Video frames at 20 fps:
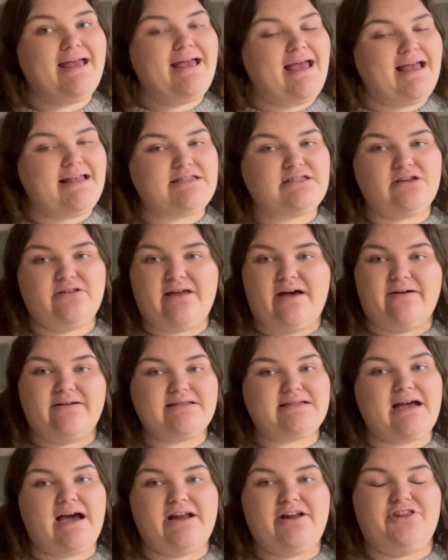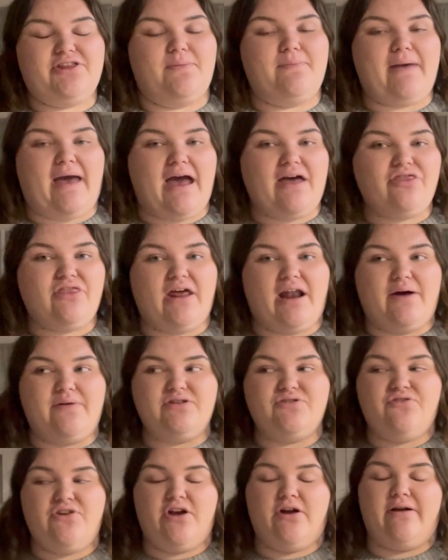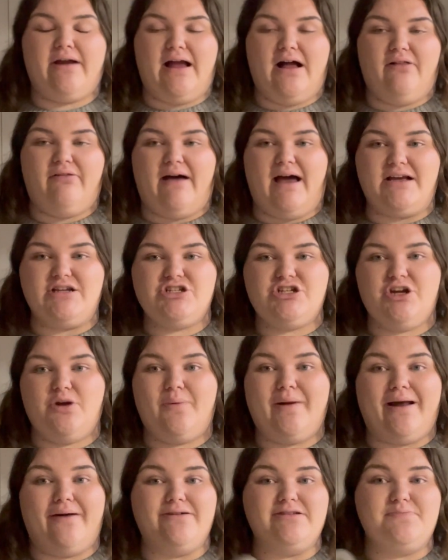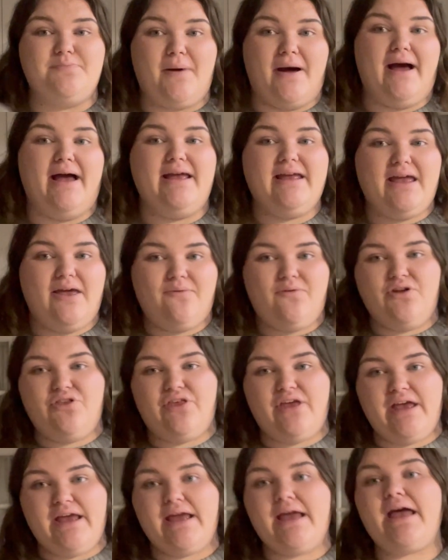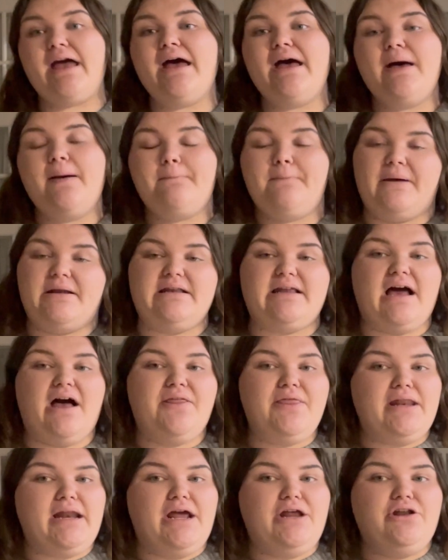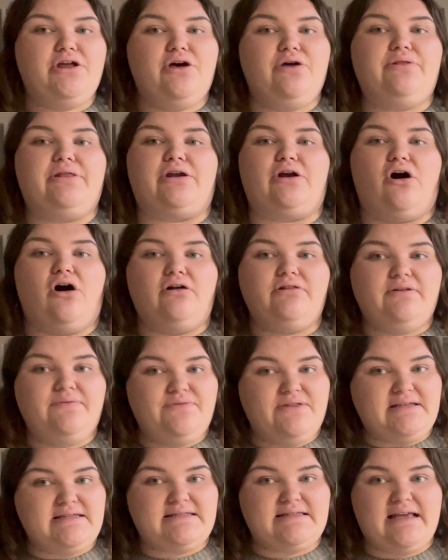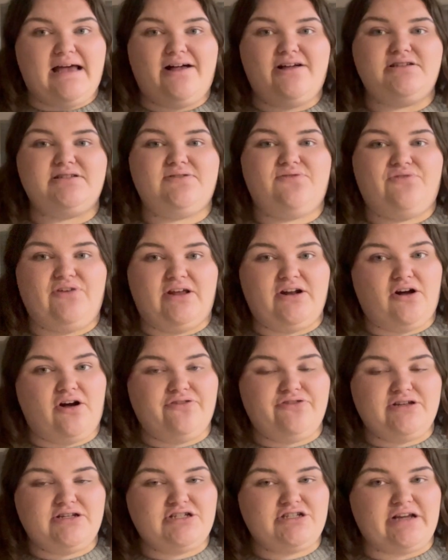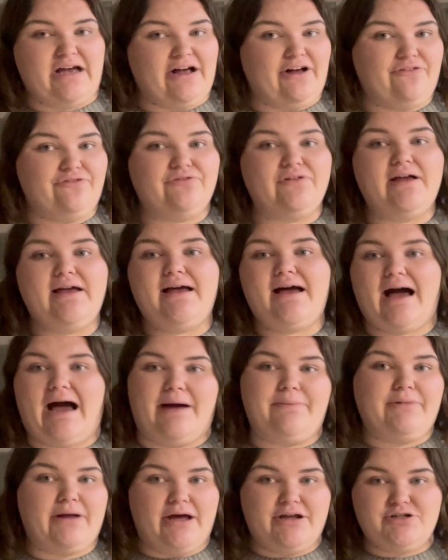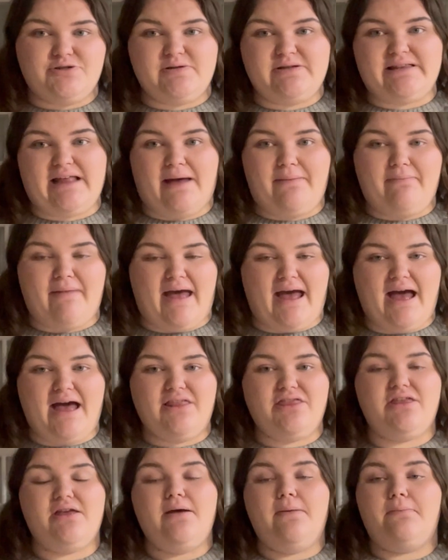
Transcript: And so that was kind of the math that I was figuring out last year when I was buying everything. But now that I know that all of these cells fit on the shelf, I'm not doing that math.